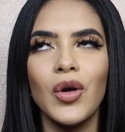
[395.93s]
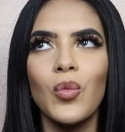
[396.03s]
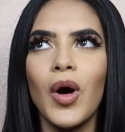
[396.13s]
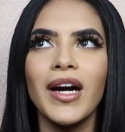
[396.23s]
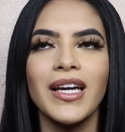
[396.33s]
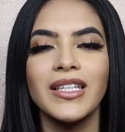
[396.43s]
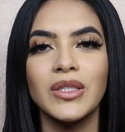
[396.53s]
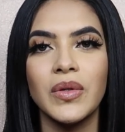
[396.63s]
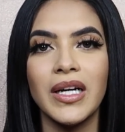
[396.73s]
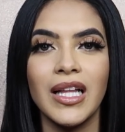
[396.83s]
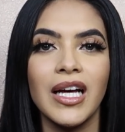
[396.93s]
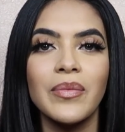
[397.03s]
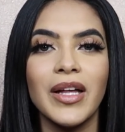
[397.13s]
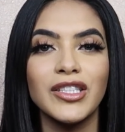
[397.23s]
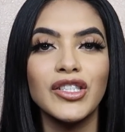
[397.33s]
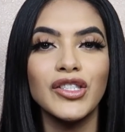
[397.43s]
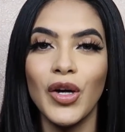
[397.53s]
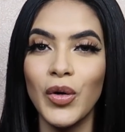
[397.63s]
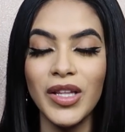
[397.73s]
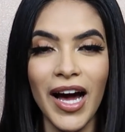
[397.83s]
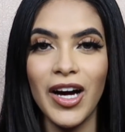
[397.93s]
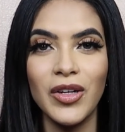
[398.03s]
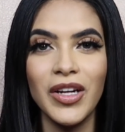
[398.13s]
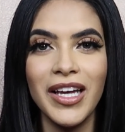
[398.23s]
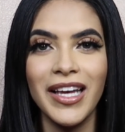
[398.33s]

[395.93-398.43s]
walking into a club that's so loud